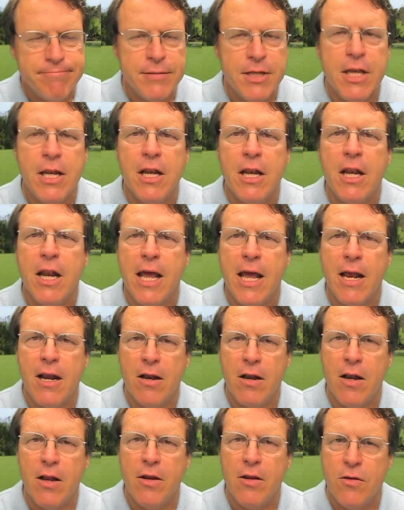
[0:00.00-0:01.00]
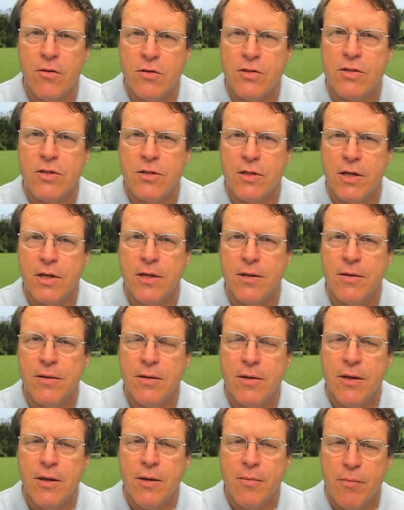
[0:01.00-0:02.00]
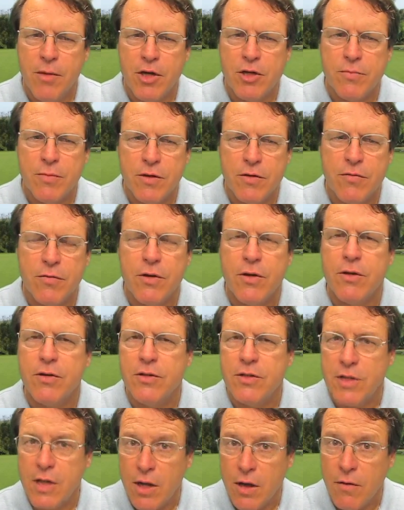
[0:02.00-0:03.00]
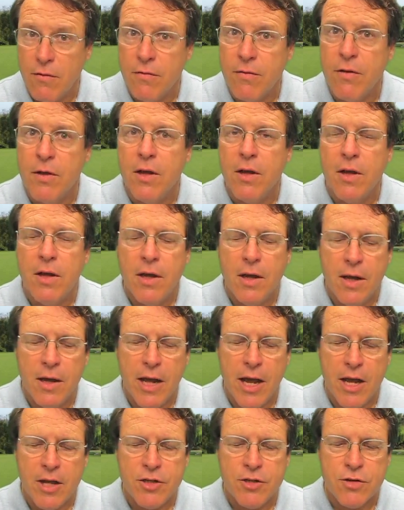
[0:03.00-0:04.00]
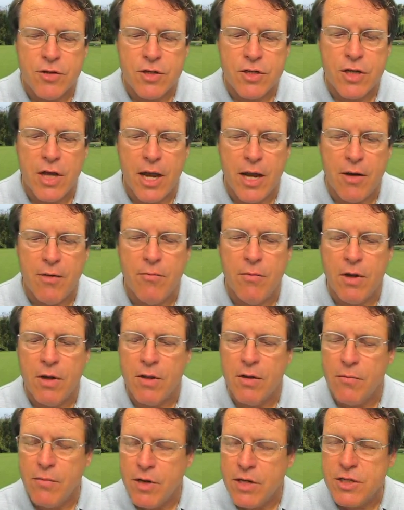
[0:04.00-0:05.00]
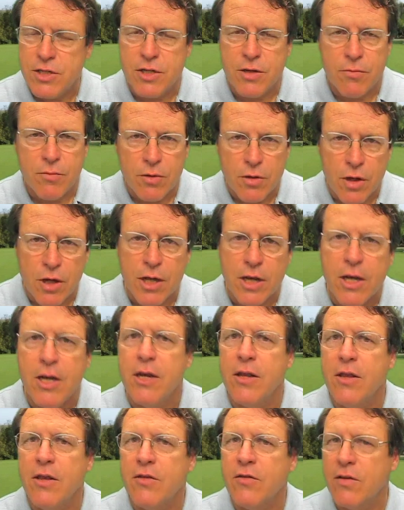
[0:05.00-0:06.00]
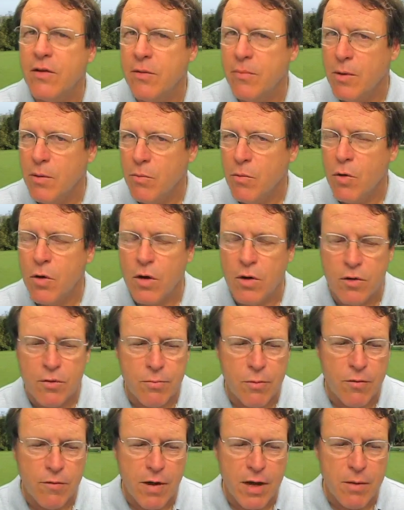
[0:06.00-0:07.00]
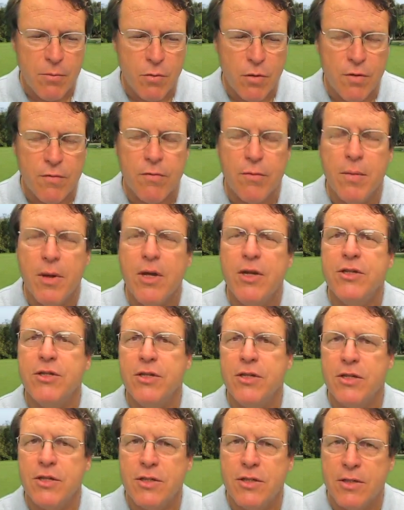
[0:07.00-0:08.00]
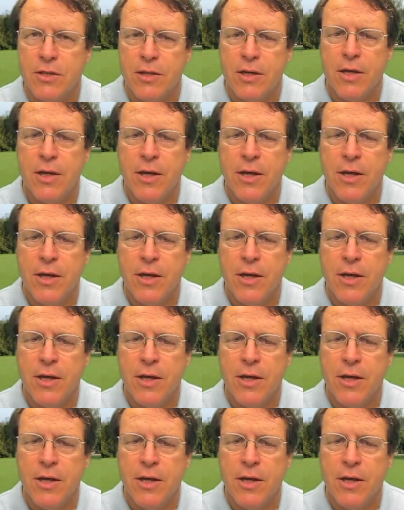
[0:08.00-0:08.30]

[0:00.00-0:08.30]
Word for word: get a little handle on those uh, measurements for yourself uh, at your site. One of the reasons that we're looking into this a little bit more, providing more information, is to,